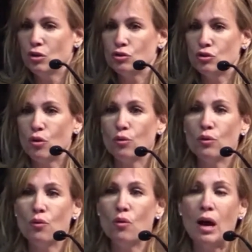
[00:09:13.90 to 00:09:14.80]

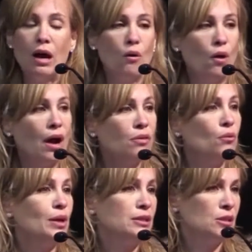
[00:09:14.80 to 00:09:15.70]
So, other
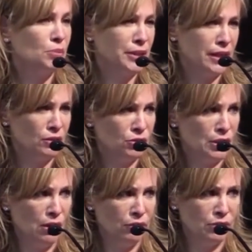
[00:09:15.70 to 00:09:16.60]
ways to protect
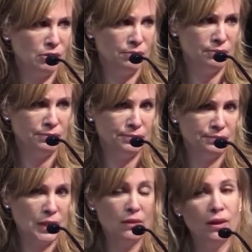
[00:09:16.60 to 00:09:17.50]
ourselves.
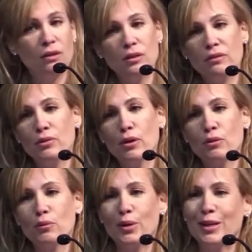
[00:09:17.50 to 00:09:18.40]
And then I'll give you
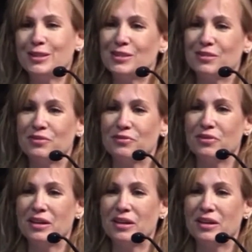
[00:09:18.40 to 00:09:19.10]
other ways of